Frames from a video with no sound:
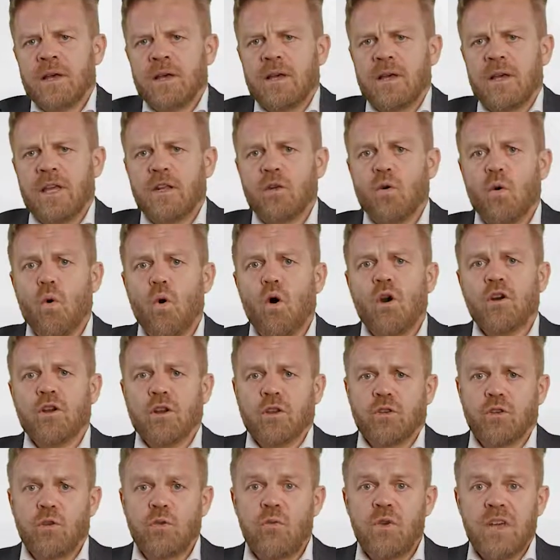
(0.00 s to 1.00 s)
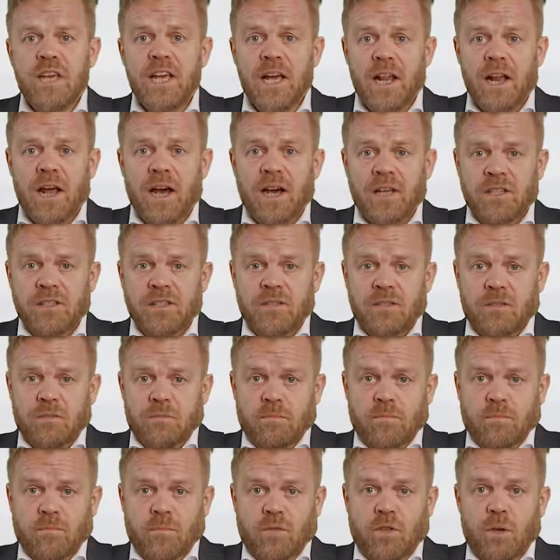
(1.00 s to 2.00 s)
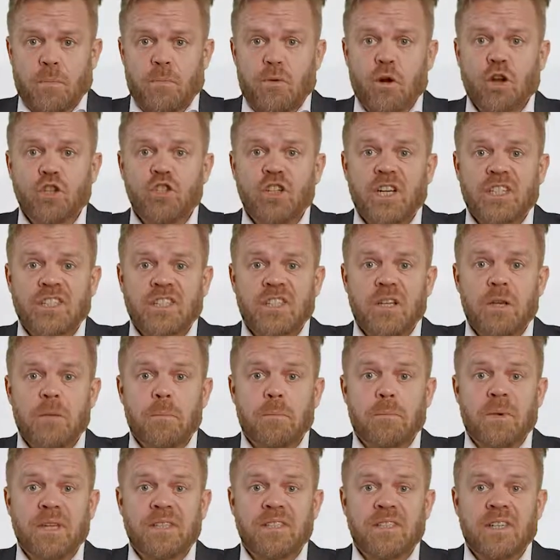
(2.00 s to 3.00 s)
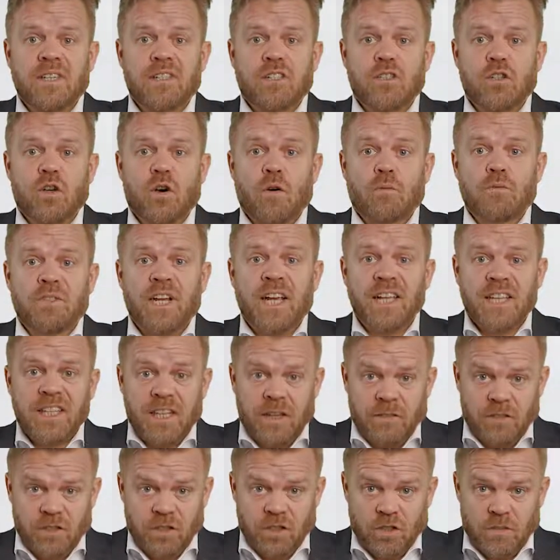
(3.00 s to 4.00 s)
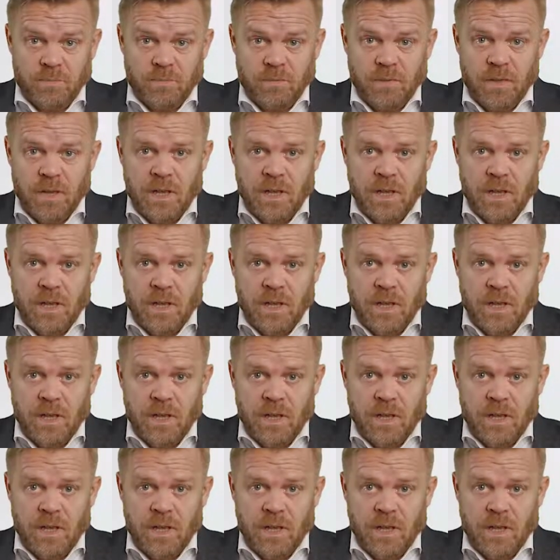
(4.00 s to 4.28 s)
In order to realize the project's business objectives,